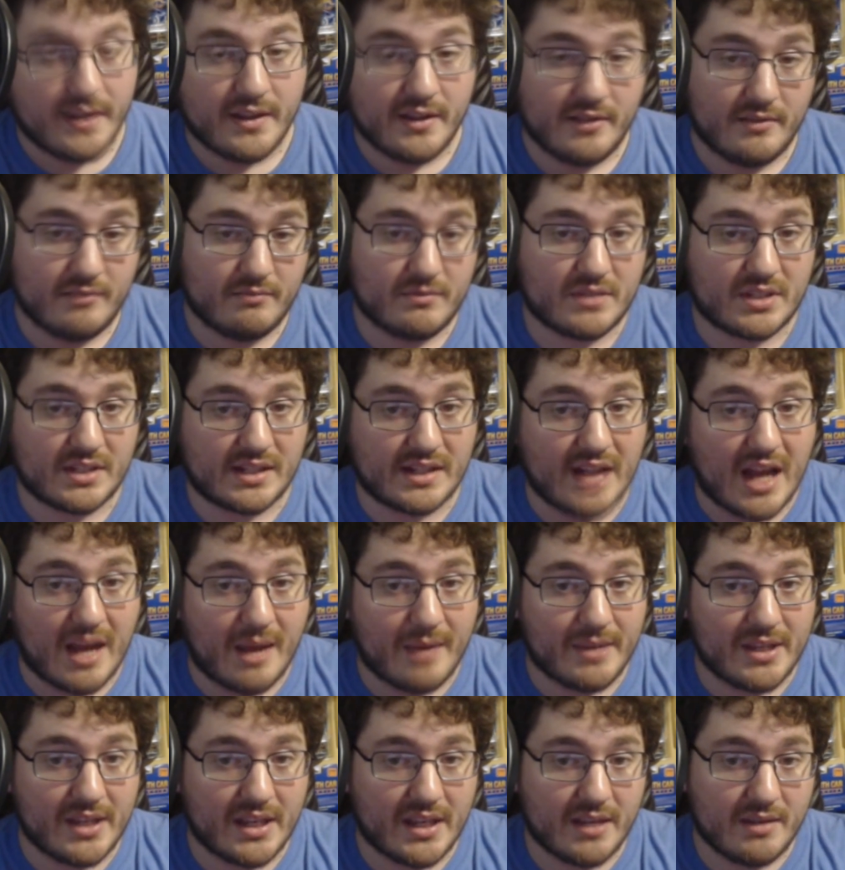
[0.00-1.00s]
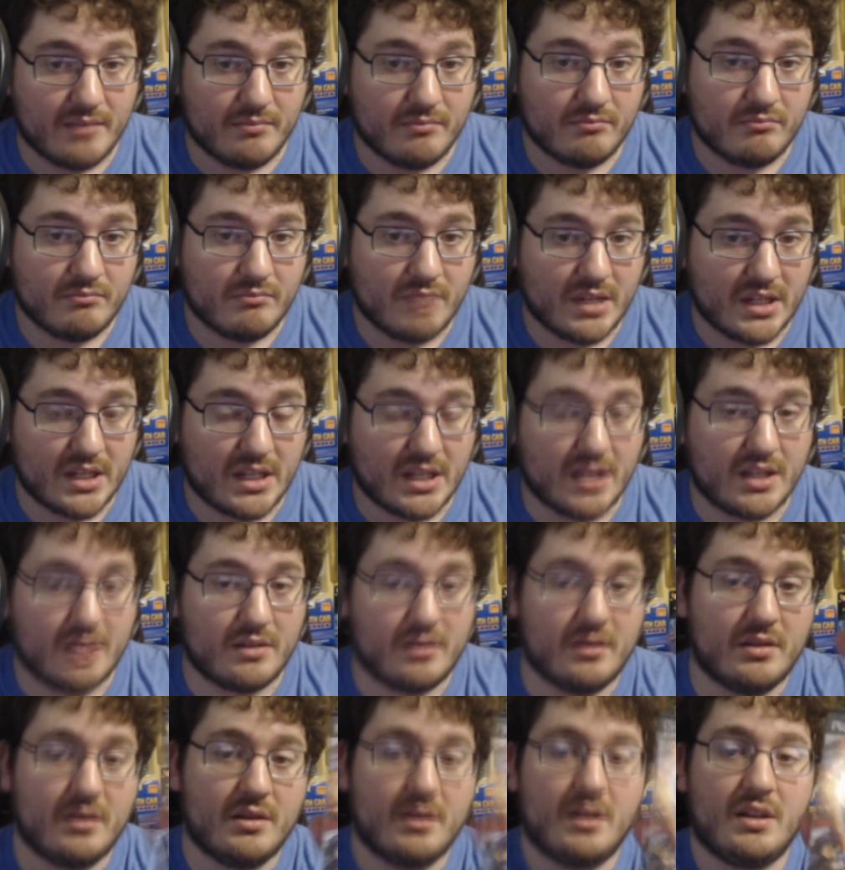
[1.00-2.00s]
It's a Konami game. Again,
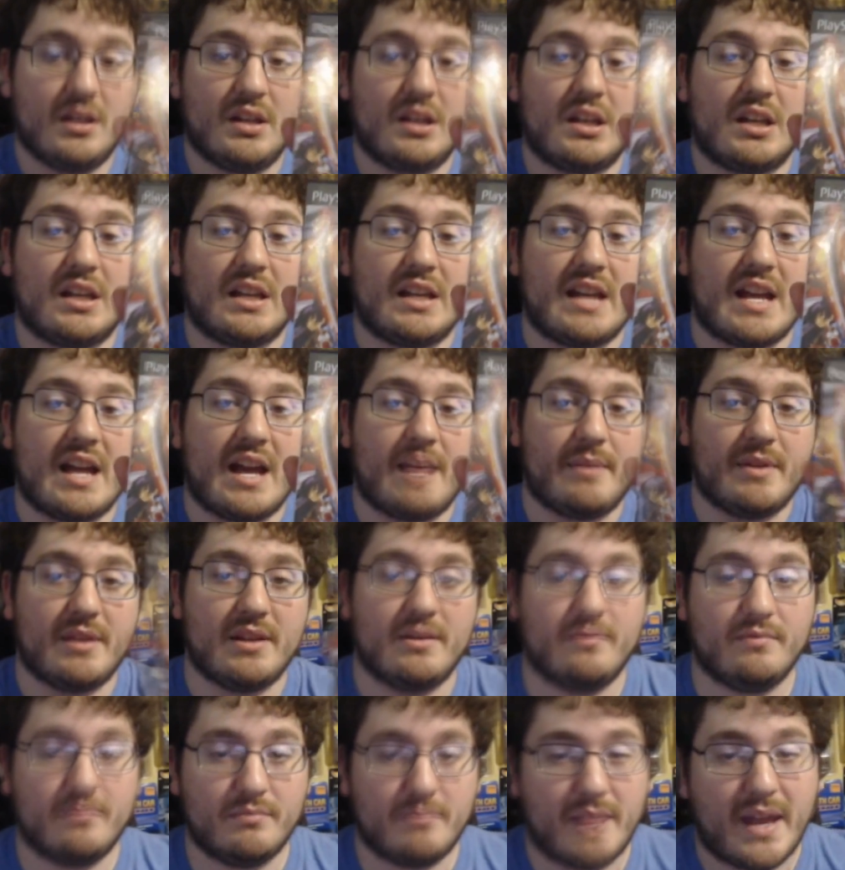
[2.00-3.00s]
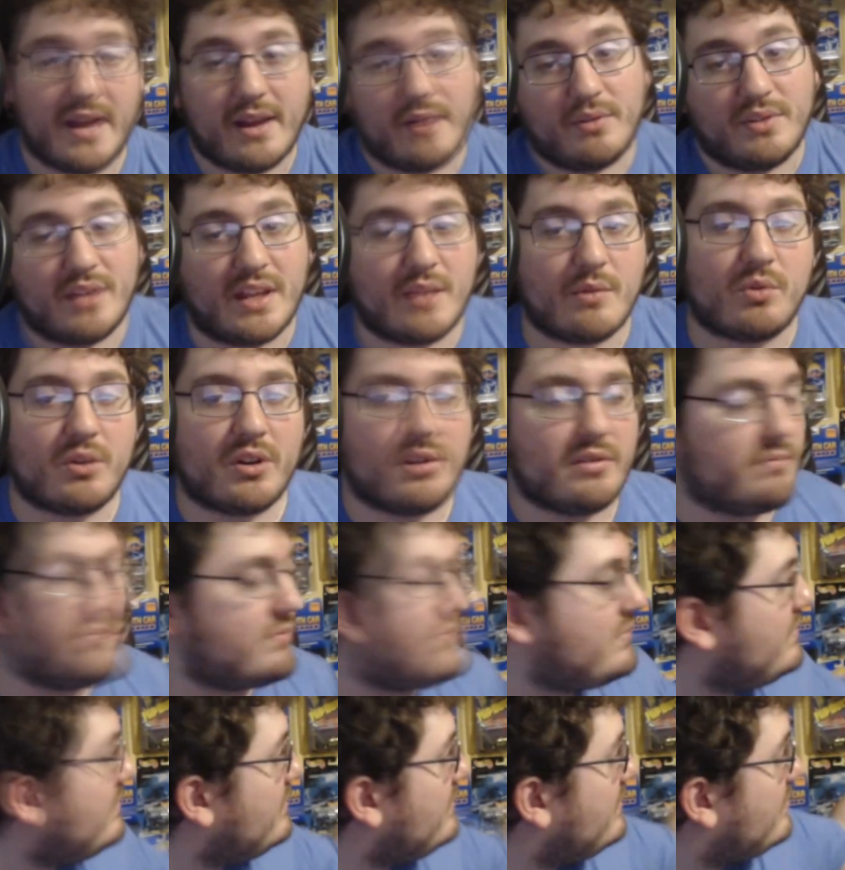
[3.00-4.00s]
Konami. Back when they weren't
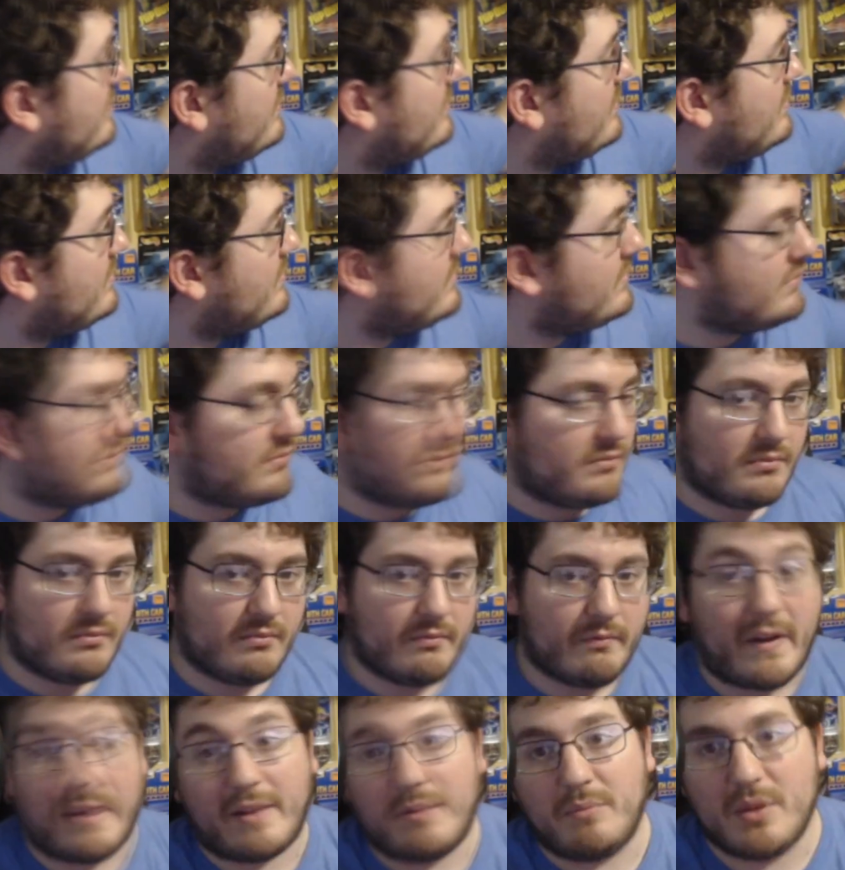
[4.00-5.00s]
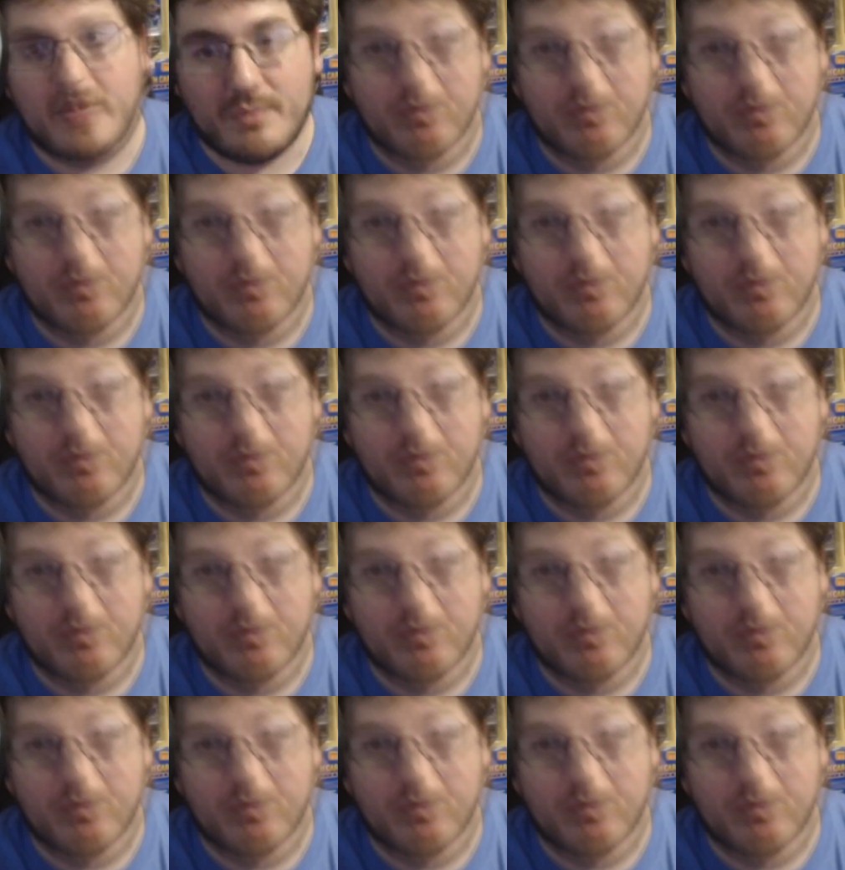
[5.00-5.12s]
fucking people